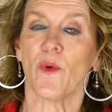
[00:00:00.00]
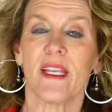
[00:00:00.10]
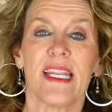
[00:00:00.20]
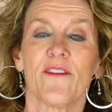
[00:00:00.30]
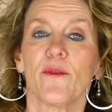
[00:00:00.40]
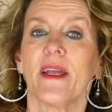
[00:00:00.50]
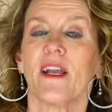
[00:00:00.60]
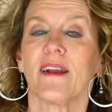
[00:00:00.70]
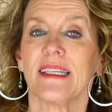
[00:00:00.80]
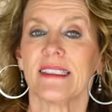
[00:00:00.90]
We never pay
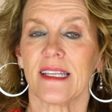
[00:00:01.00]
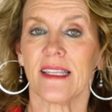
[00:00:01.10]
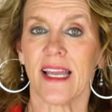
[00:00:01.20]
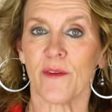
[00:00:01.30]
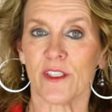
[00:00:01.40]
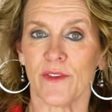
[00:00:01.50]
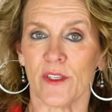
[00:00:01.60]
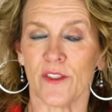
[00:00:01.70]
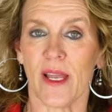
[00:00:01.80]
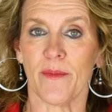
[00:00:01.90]
our kids an allowance, for
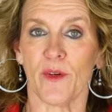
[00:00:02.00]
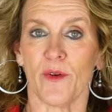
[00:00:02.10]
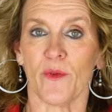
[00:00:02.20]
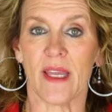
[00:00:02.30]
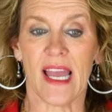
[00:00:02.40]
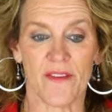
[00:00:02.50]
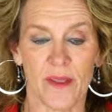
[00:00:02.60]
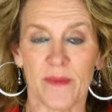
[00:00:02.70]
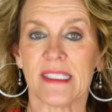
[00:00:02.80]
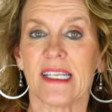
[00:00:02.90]
example. We have
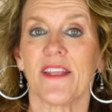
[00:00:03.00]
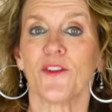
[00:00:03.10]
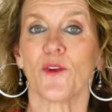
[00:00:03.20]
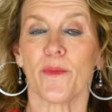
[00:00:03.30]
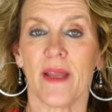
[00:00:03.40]
them design their own